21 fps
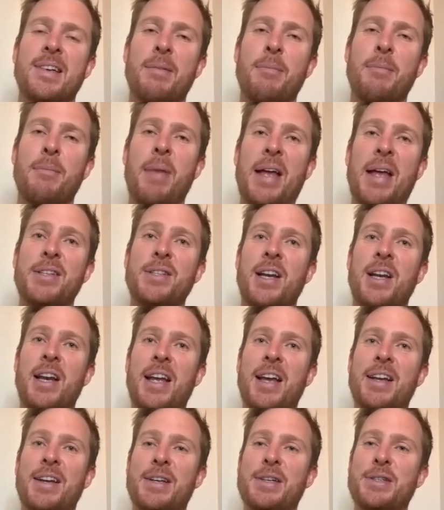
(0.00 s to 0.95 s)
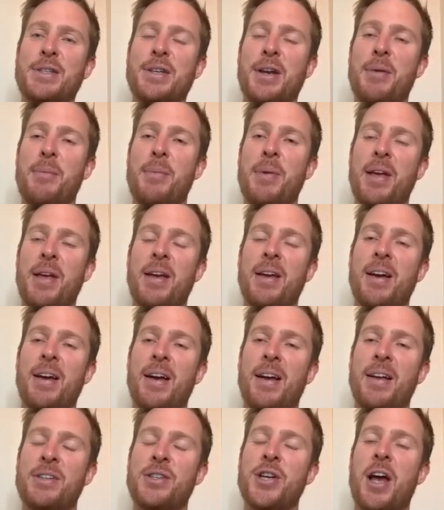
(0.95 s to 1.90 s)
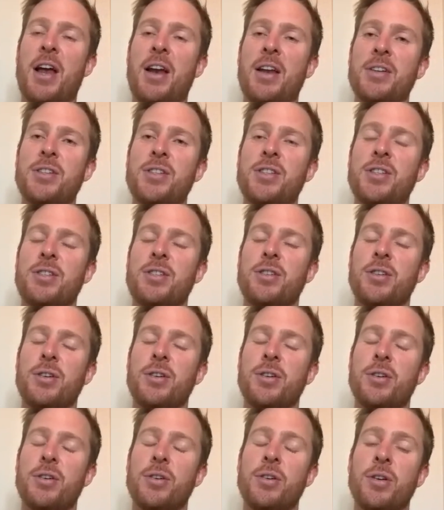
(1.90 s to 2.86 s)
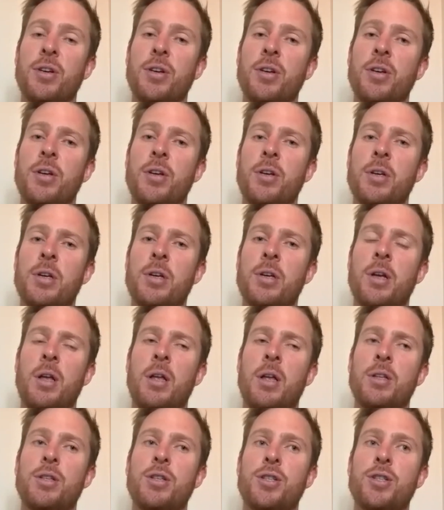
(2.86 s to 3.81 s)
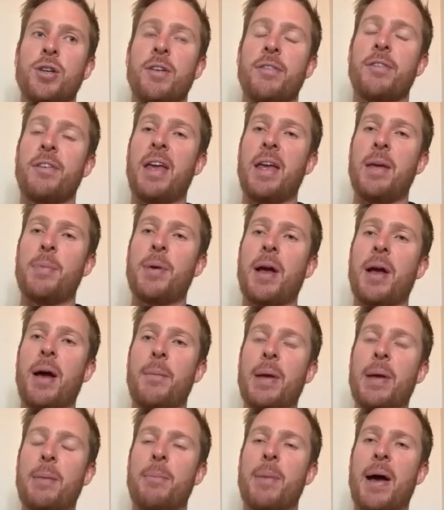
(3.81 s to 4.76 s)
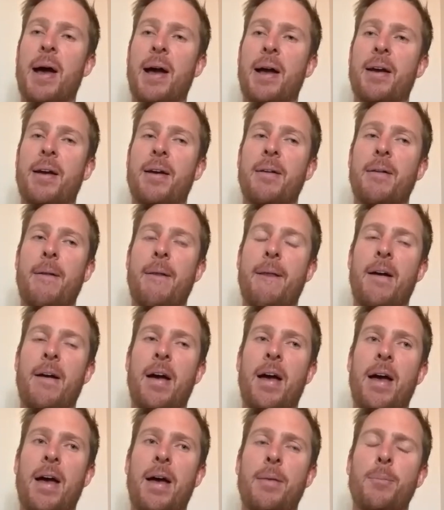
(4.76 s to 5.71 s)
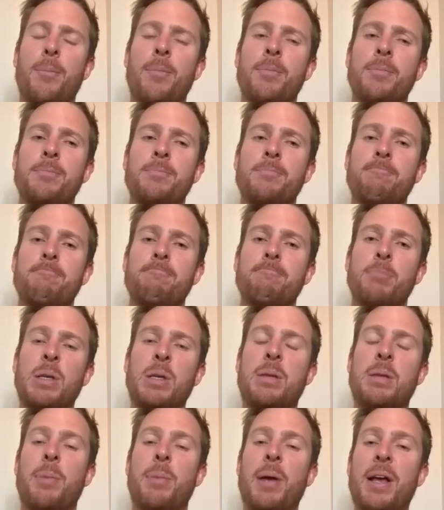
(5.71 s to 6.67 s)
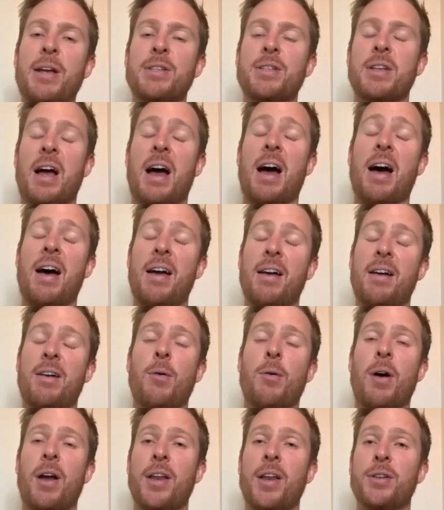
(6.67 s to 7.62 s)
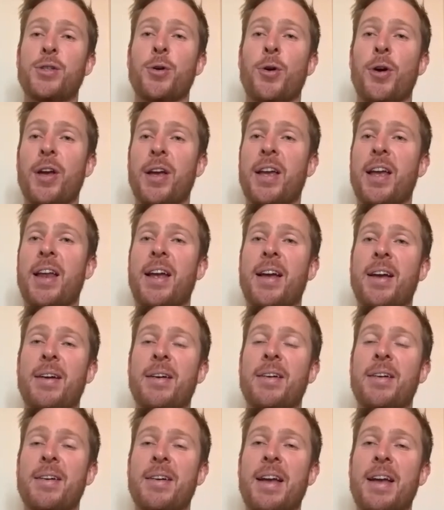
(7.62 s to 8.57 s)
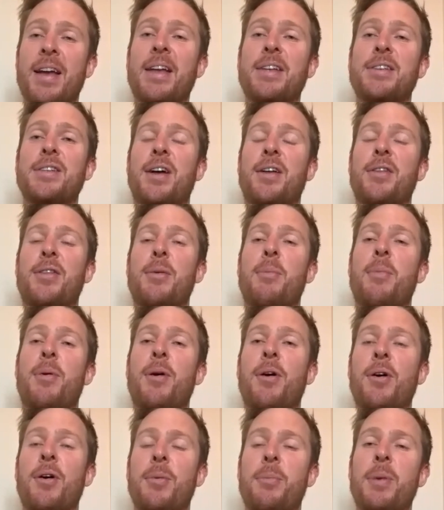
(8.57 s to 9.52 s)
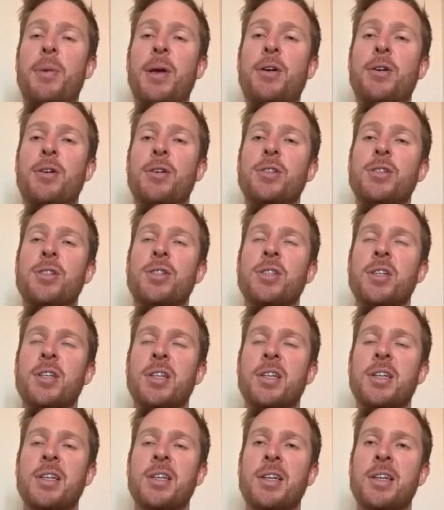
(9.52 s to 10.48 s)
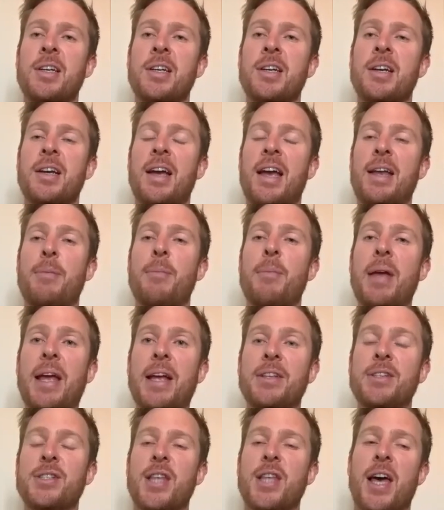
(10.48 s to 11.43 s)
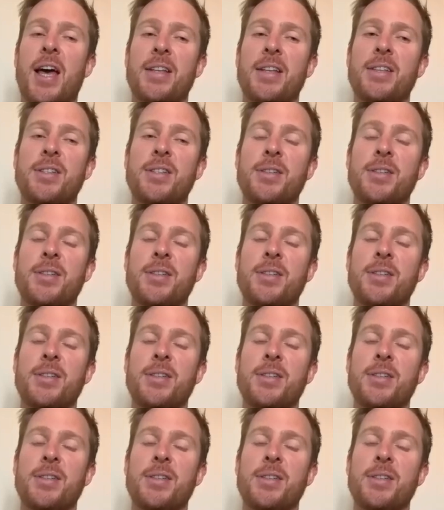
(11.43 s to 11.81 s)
mentally it is going to be a challenge to sort of keep coming back. But the biggest, I quite enjoy getting hit out the park because it means that